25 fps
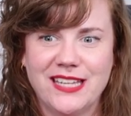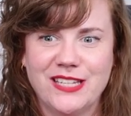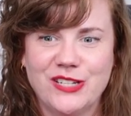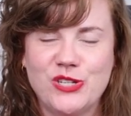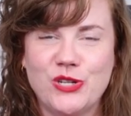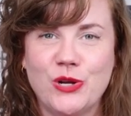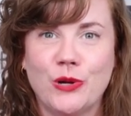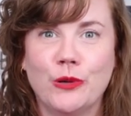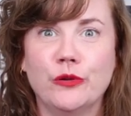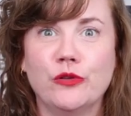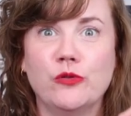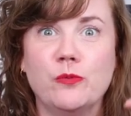
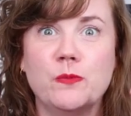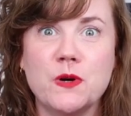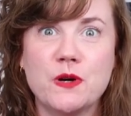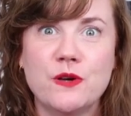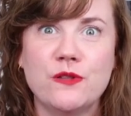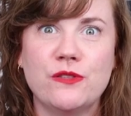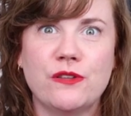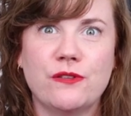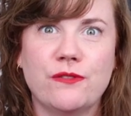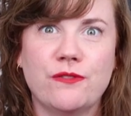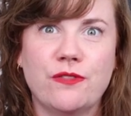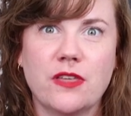shows
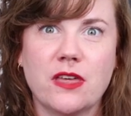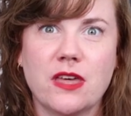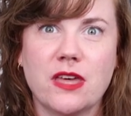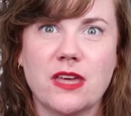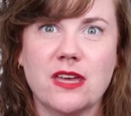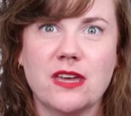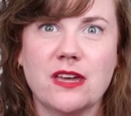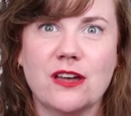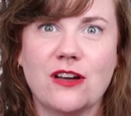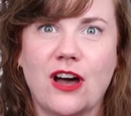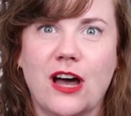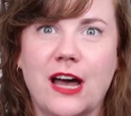both of
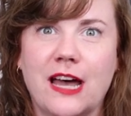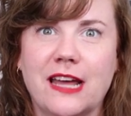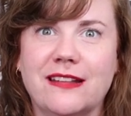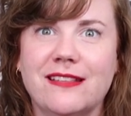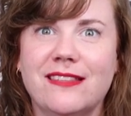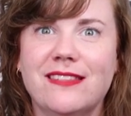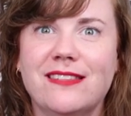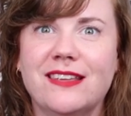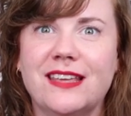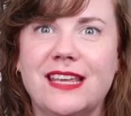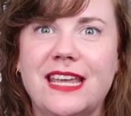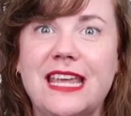the
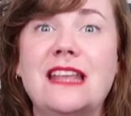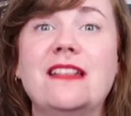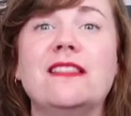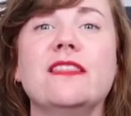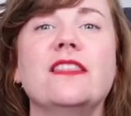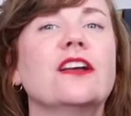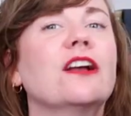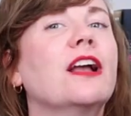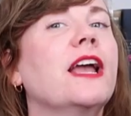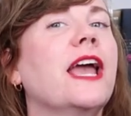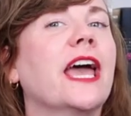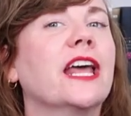gods
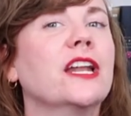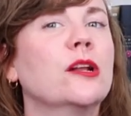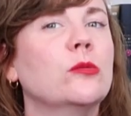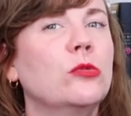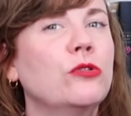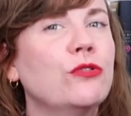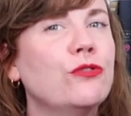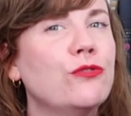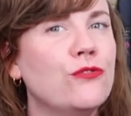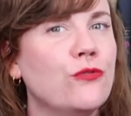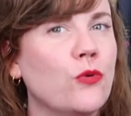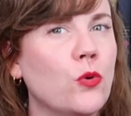in their
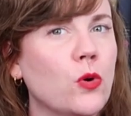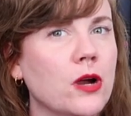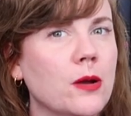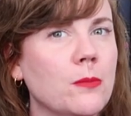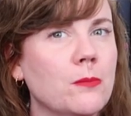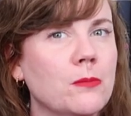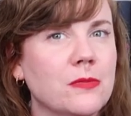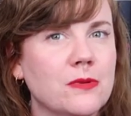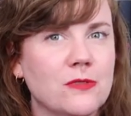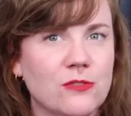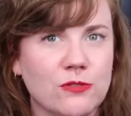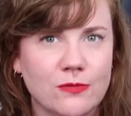animal
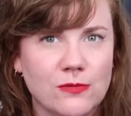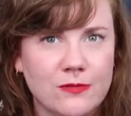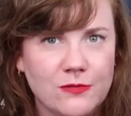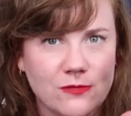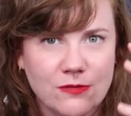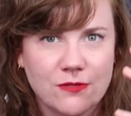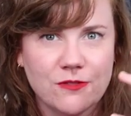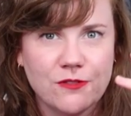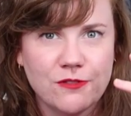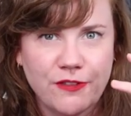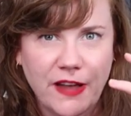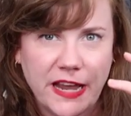form
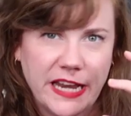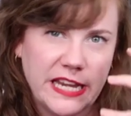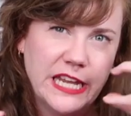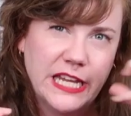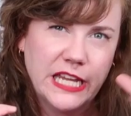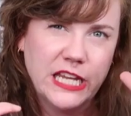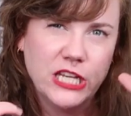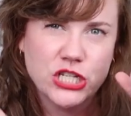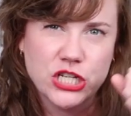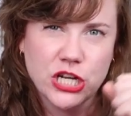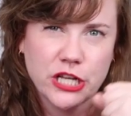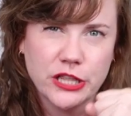
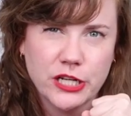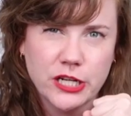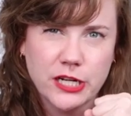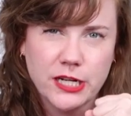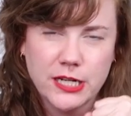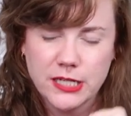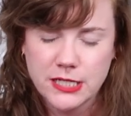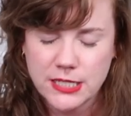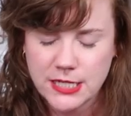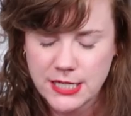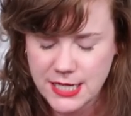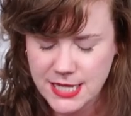fighting each
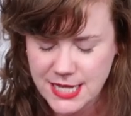other.